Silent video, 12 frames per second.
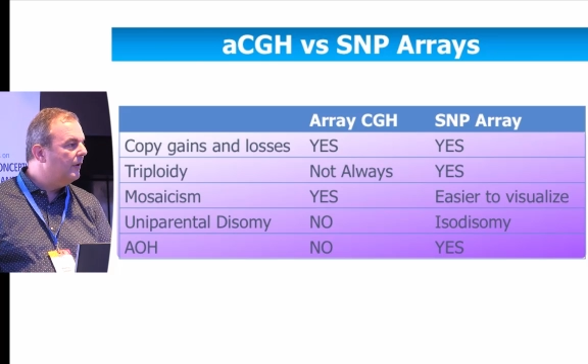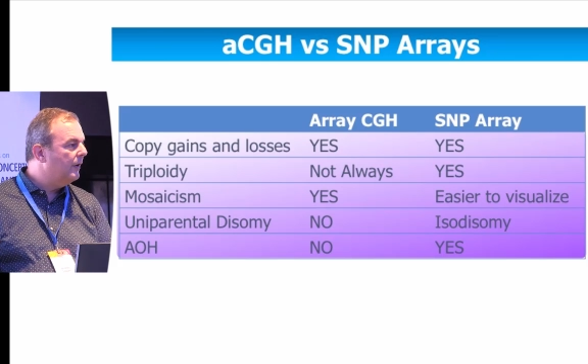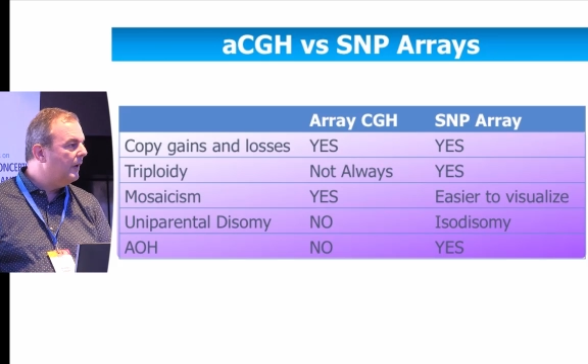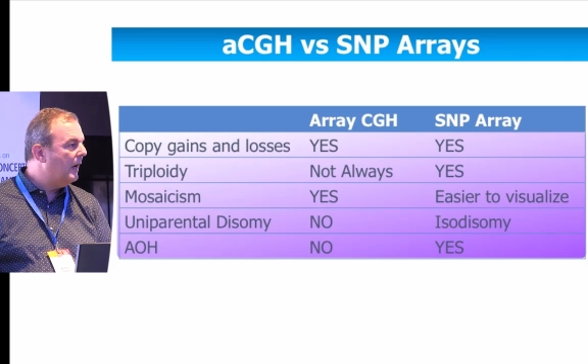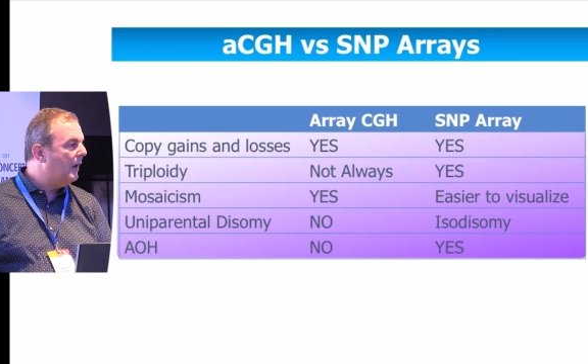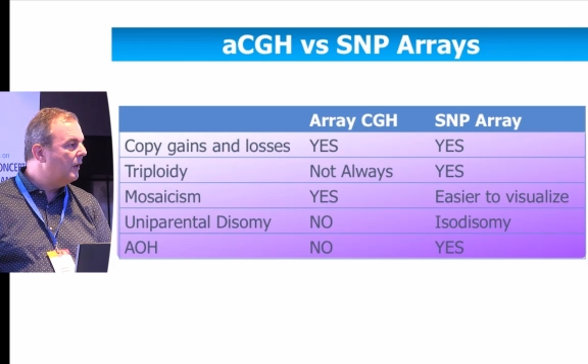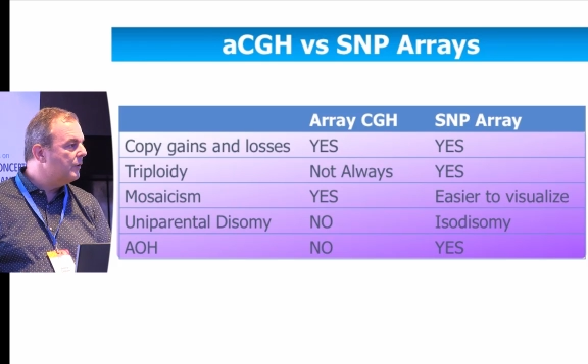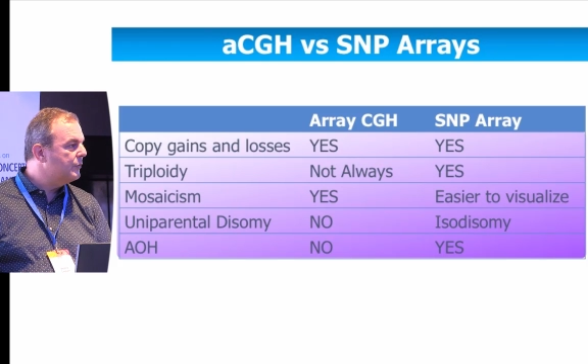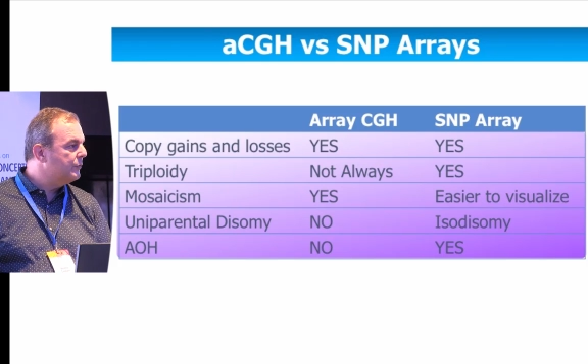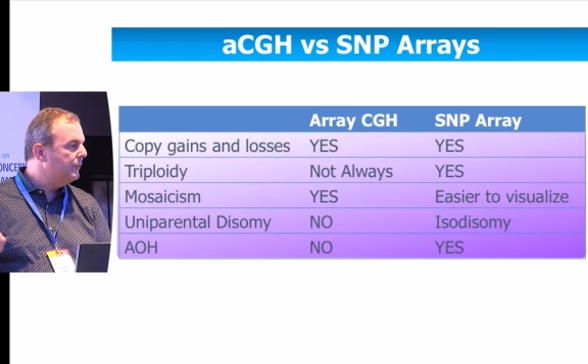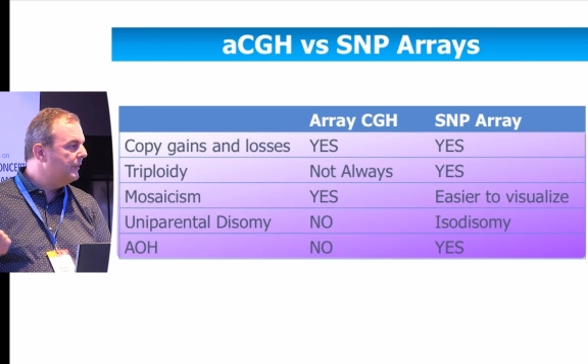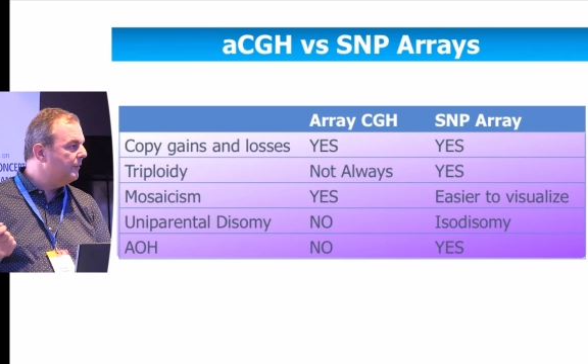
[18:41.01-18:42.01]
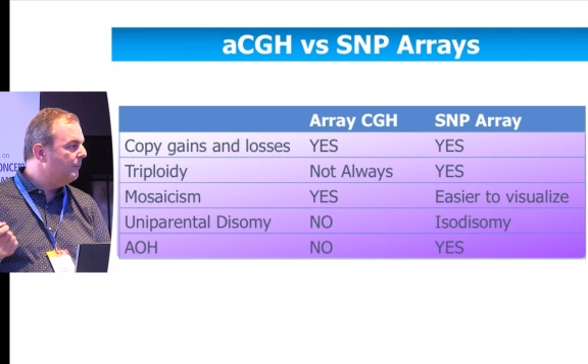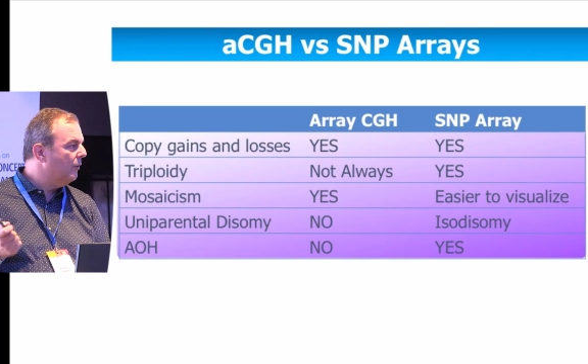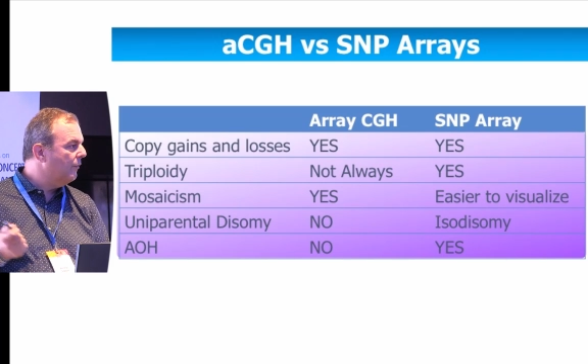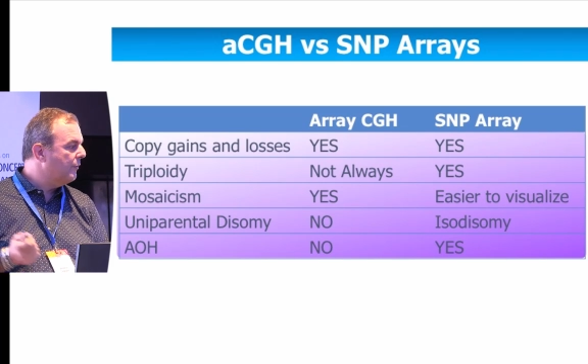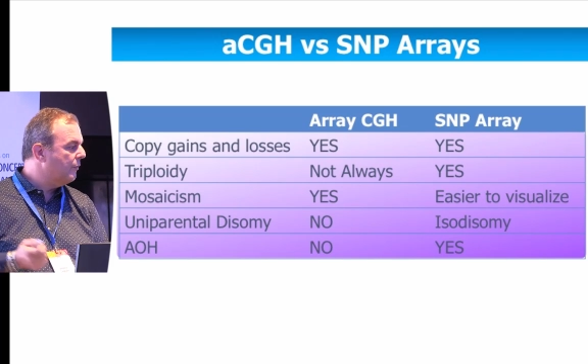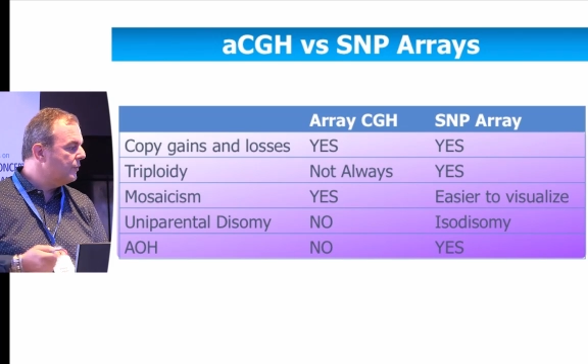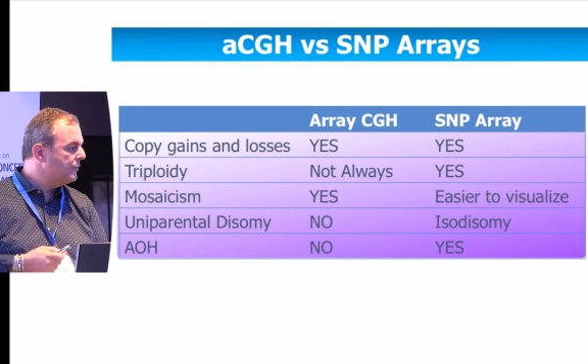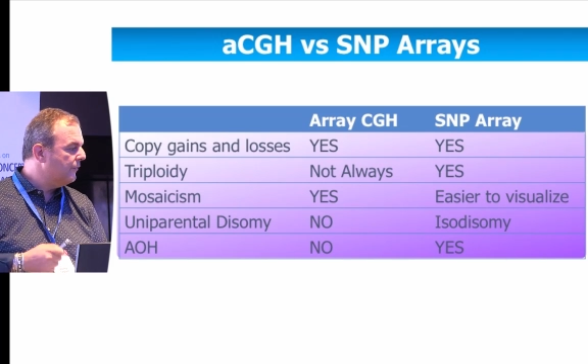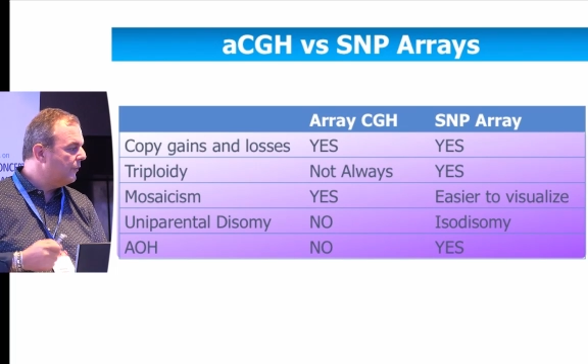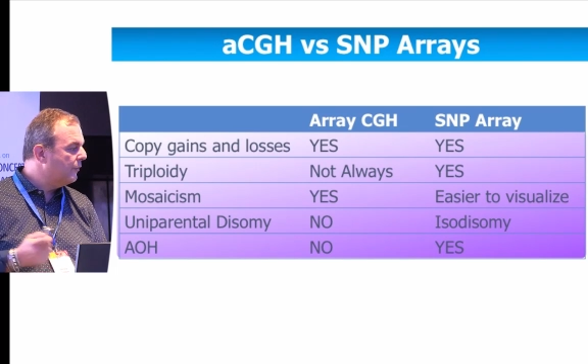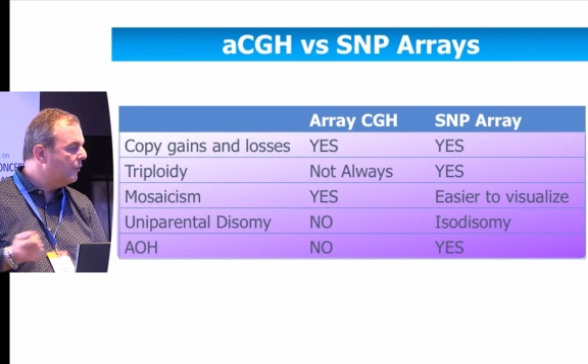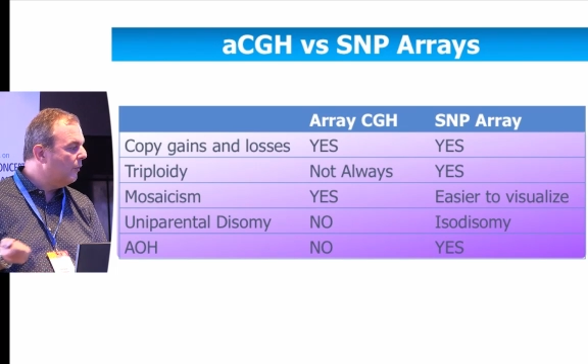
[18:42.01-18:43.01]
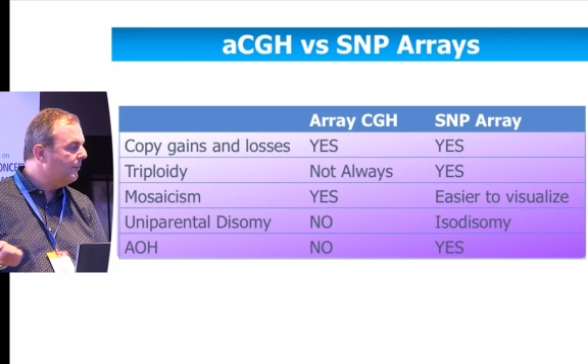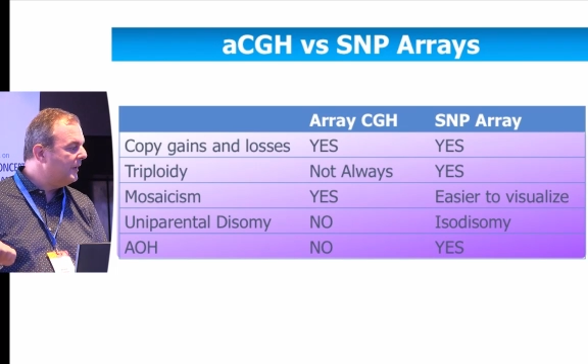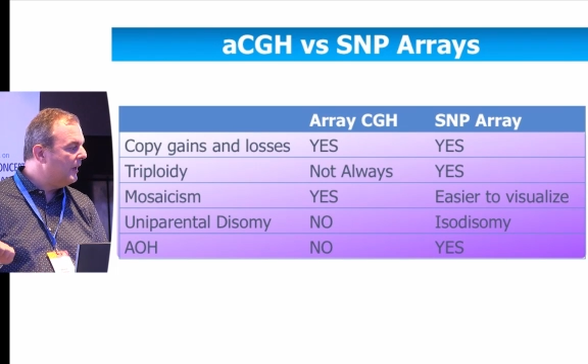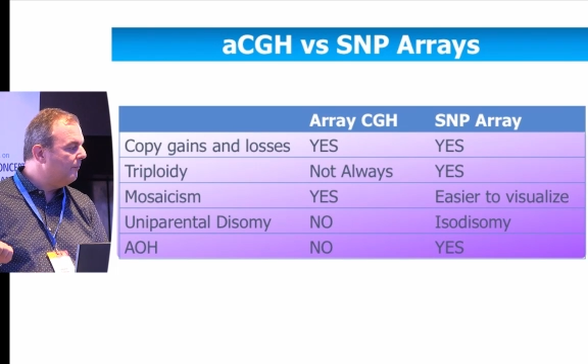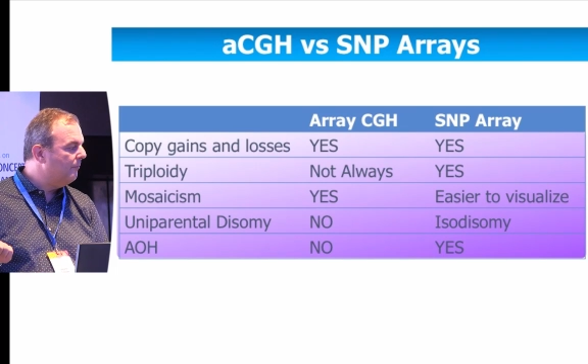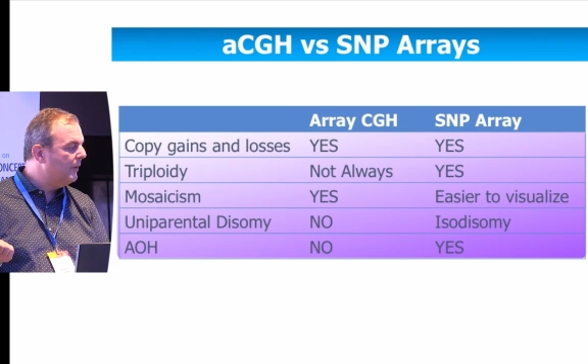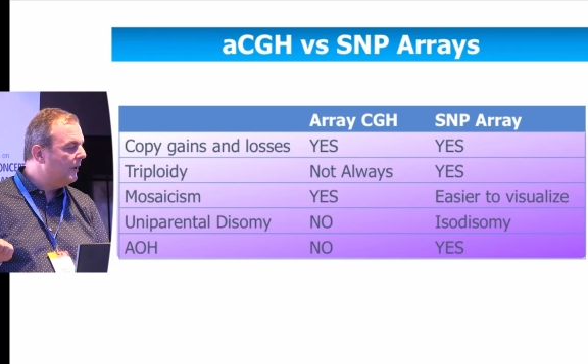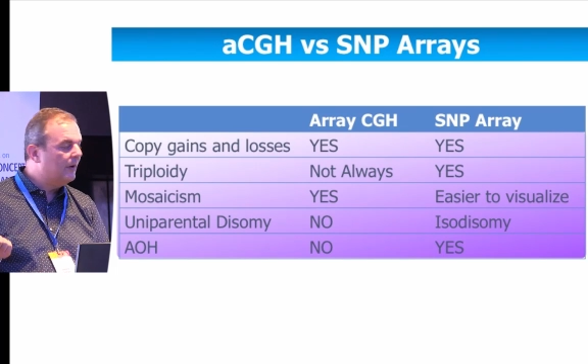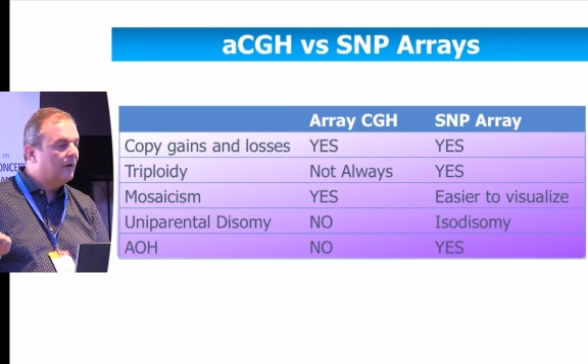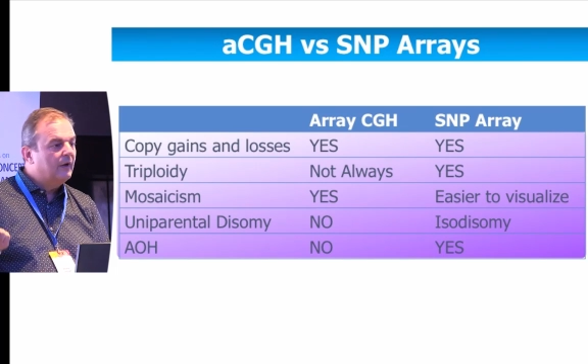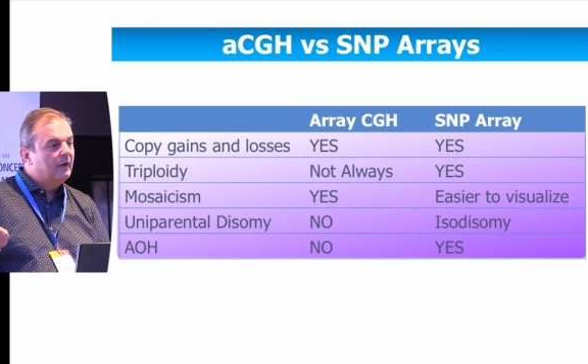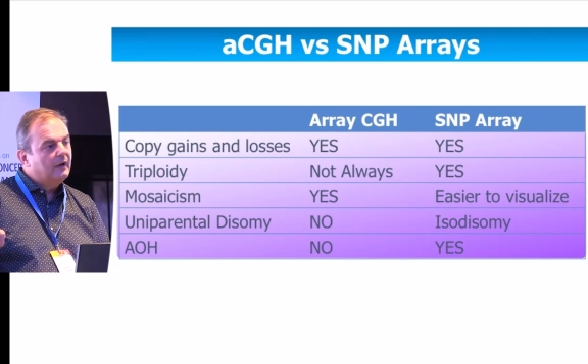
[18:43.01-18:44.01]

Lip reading: are suitable, of course, for copy number